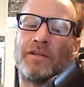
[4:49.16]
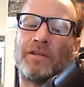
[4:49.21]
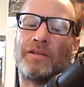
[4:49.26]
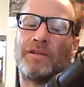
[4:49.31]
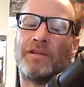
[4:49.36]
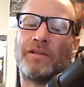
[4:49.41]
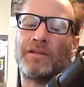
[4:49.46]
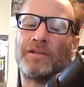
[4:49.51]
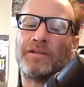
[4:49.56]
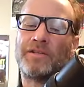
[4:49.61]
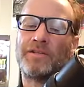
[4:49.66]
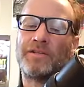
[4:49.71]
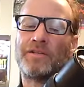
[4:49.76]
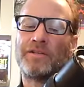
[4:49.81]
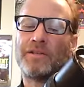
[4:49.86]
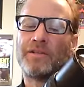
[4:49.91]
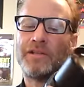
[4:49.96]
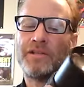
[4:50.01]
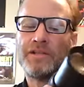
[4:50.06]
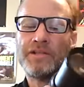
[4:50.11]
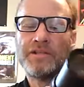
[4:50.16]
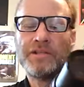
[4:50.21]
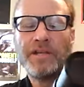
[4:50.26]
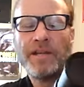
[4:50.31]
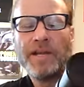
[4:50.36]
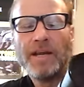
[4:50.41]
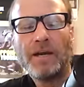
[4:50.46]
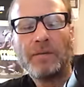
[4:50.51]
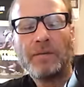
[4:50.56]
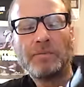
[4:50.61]
this is an
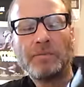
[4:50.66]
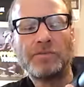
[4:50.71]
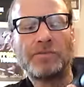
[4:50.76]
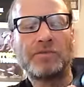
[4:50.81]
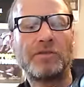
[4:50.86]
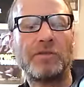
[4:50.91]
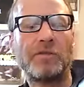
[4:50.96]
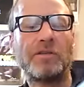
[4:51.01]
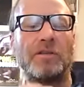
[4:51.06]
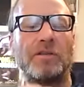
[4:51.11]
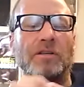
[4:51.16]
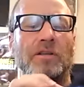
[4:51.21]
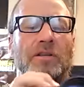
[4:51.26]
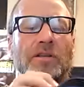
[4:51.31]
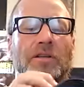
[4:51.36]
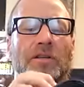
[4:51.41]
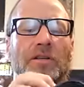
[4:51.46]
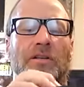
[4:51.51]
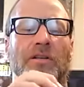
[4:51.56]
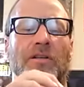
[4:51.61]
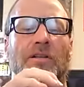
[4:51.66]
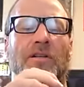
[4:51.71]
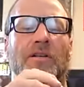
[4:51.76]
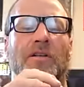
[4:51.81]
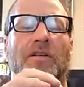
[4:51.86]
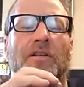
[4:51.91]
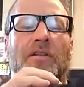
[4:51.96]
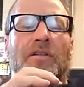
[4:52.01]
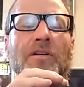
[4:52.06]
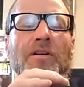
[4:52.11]
aperture
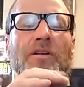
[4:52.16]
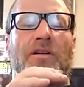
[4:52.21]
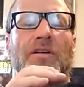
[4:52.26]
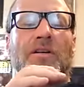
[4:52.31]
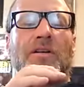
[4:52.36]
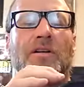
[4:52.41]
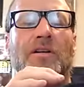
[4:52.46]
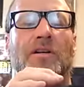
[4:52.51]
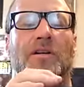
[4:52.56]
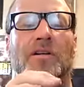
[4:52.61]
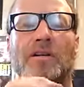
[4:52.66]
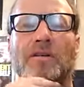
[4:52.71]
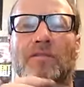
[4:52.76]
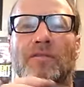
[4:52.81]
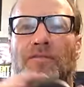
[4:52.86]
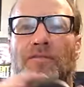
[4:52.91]
of